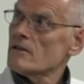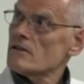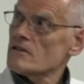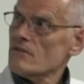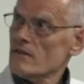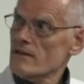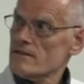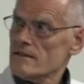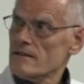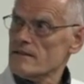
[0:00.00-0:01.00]

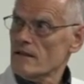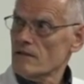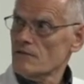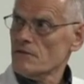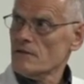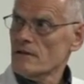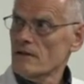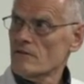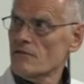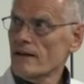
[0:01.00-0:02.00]
chaffeensis itself
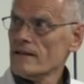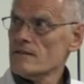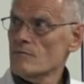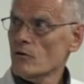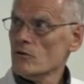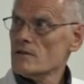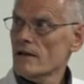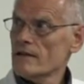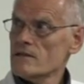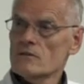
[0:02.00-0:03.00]
infects
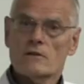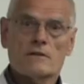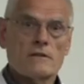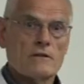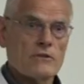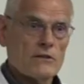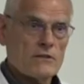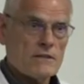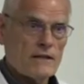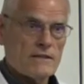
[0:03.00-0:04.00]
monocytes, not the
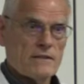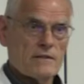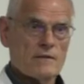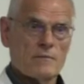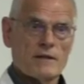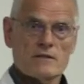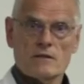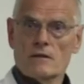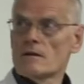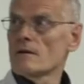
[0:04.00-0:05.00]
granulocytes in the blood.
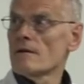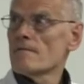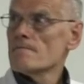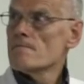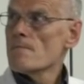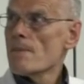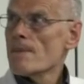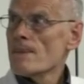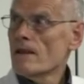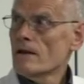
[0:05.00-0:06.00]

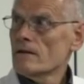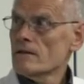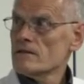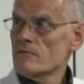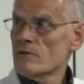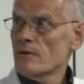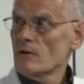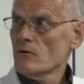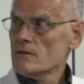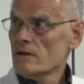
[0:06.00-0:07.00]
And it's transmitted by
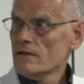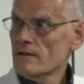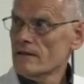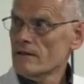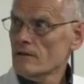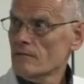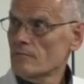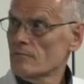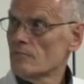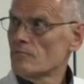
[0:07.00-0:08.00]
Lone Star tick here.
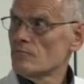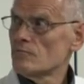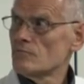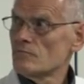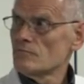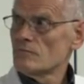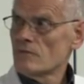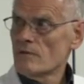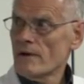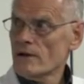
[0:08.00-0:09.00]

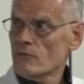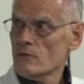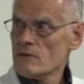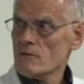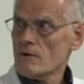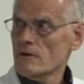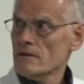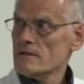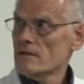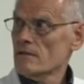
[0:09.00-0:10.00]
The main reservoir
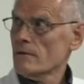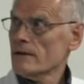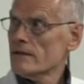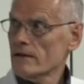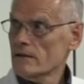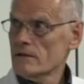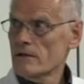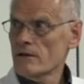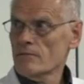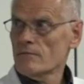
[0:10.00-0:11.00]
is the white-tailed
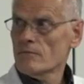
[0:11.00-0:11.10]
deer.